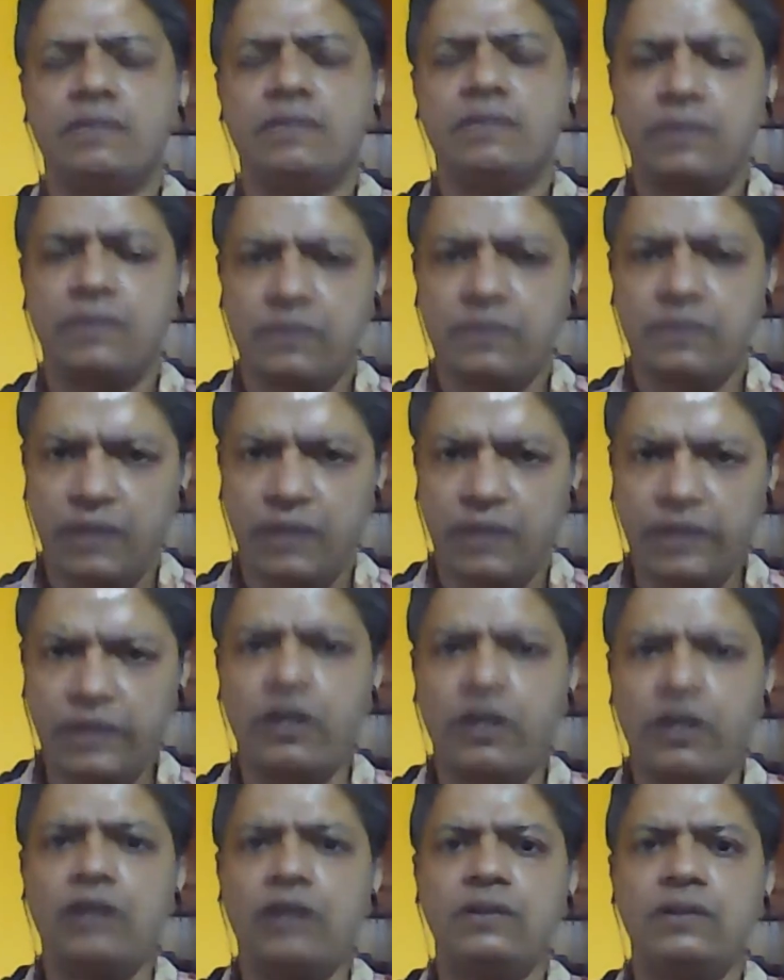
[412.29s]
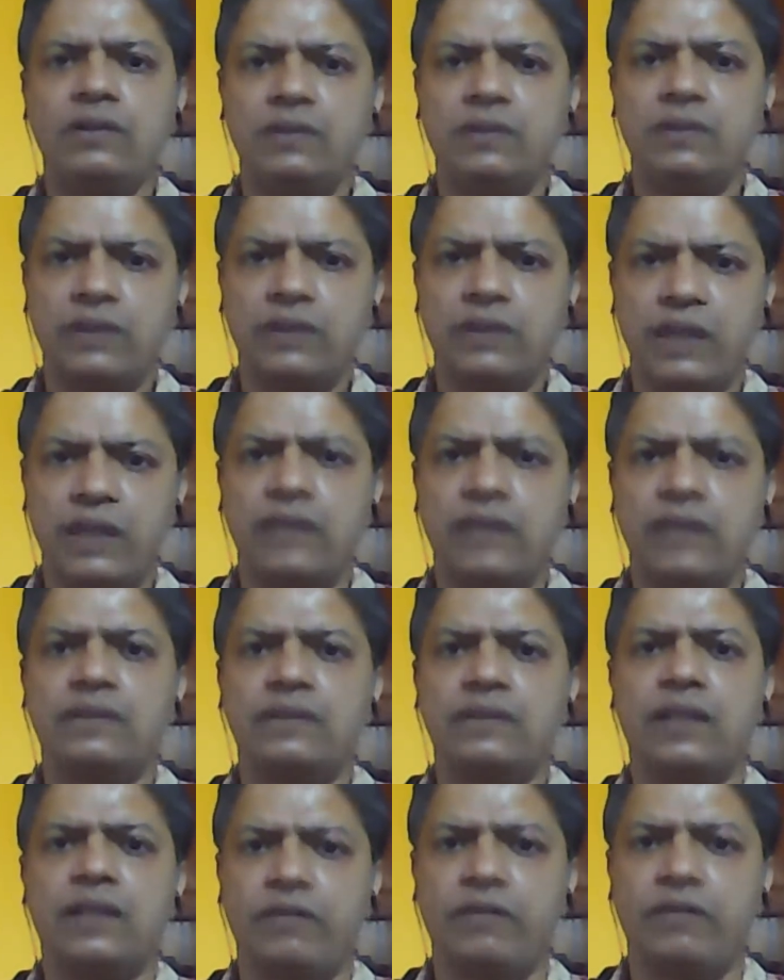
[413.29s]
later on in the
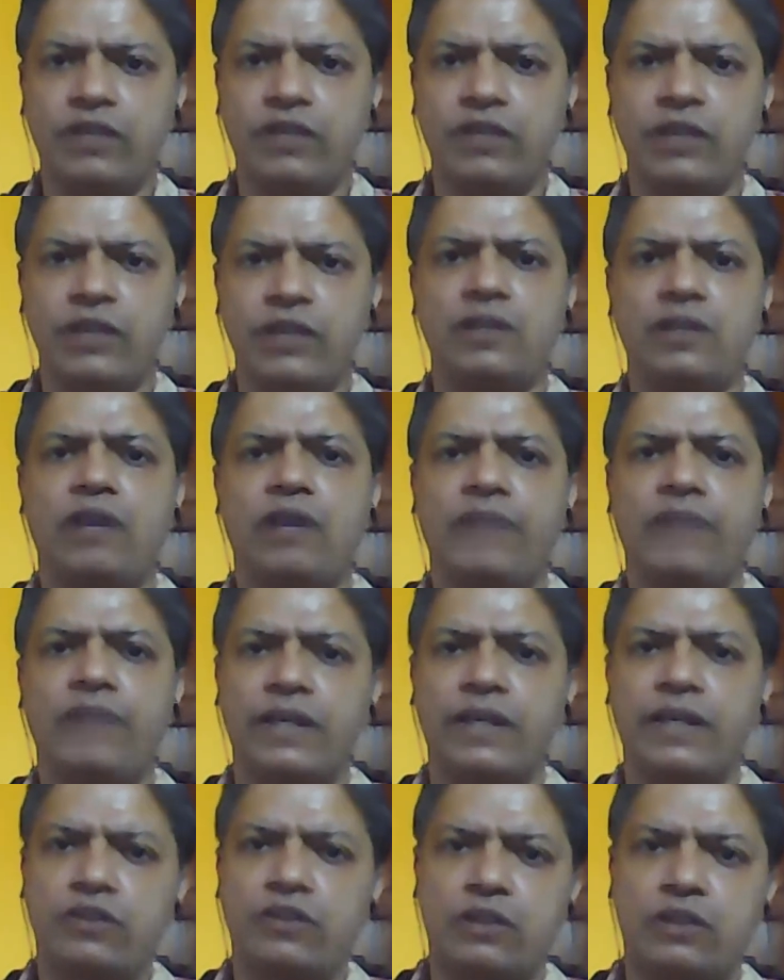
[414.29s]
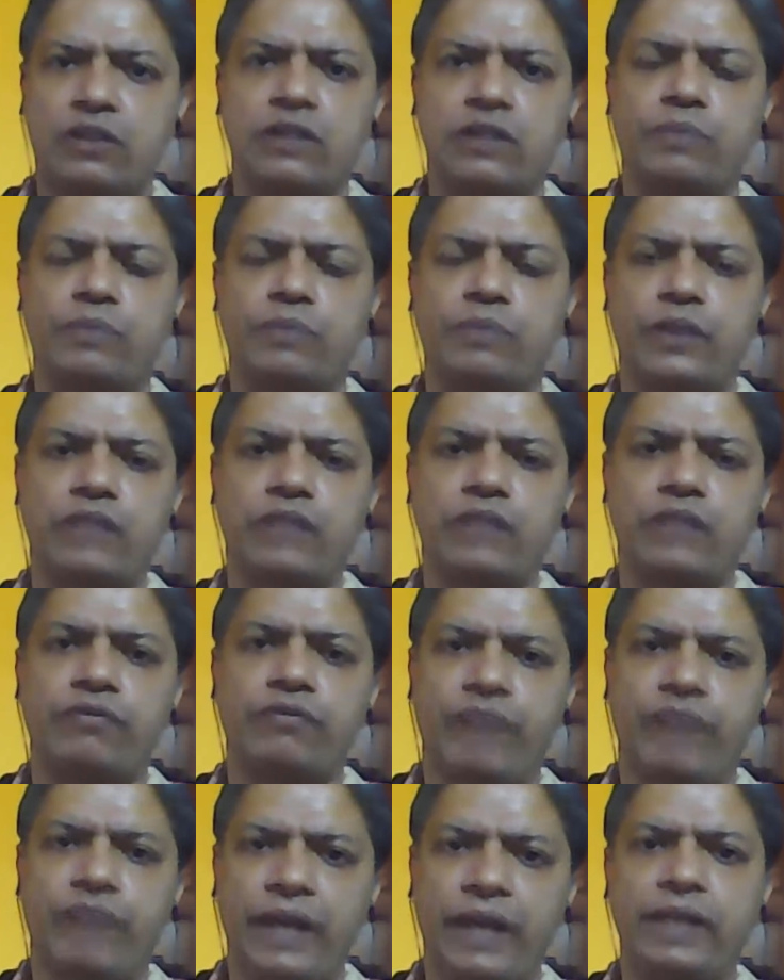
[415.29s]
revision of Aristotle's Poetics, we
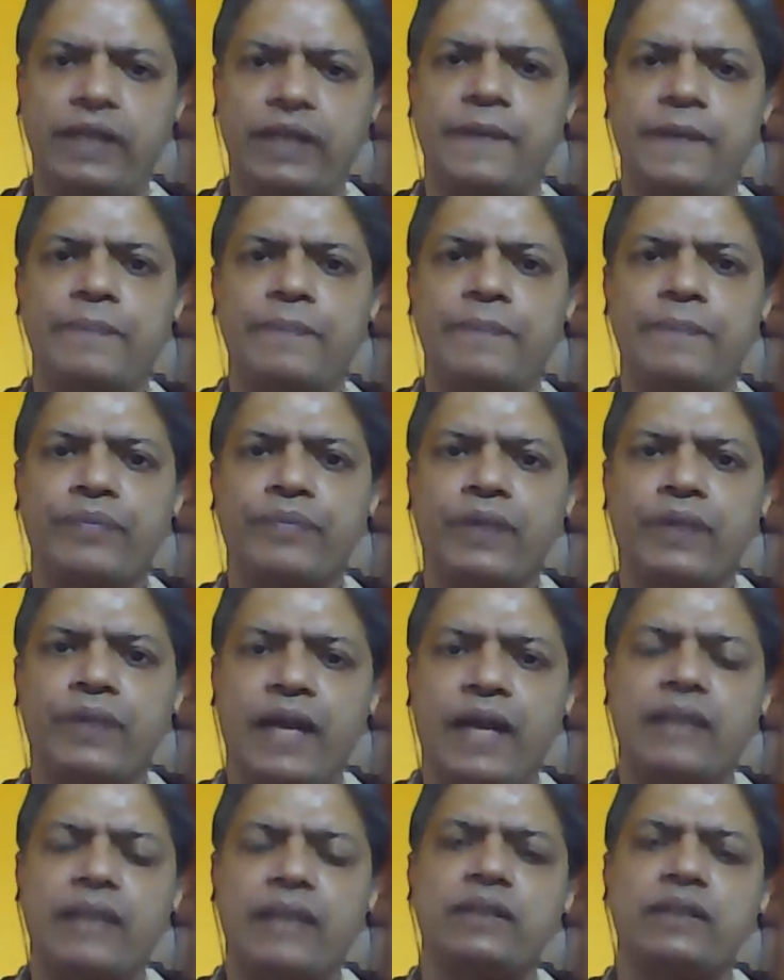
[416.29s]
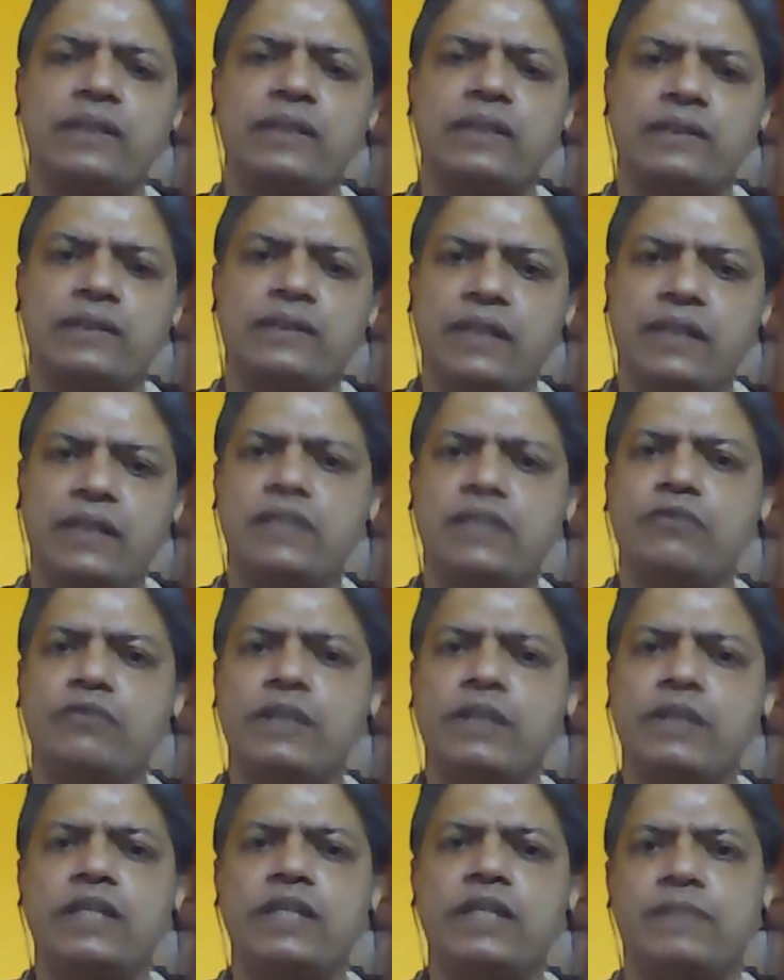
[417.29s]
find that these
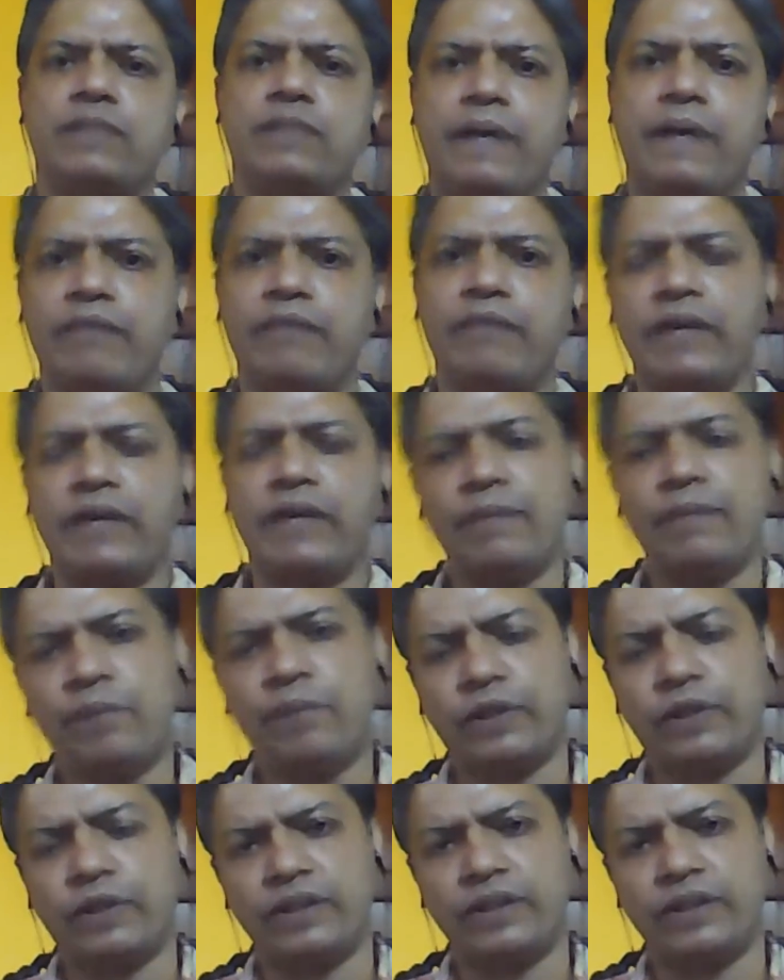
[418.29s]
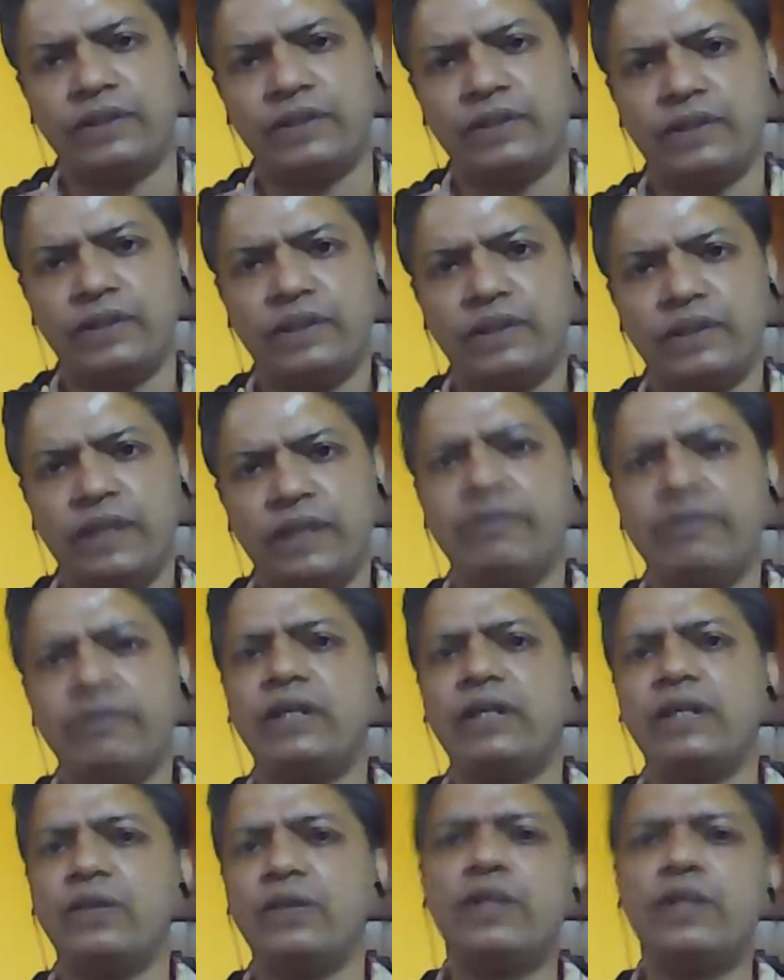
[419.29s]
unities become very important, even the
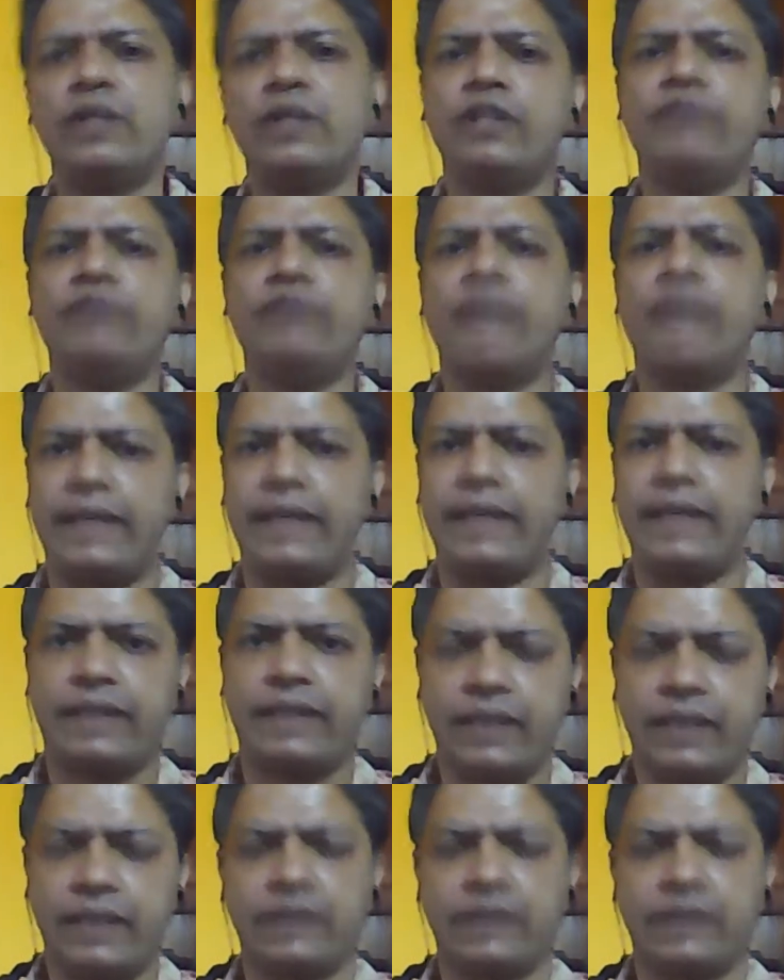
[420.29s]
unity of character,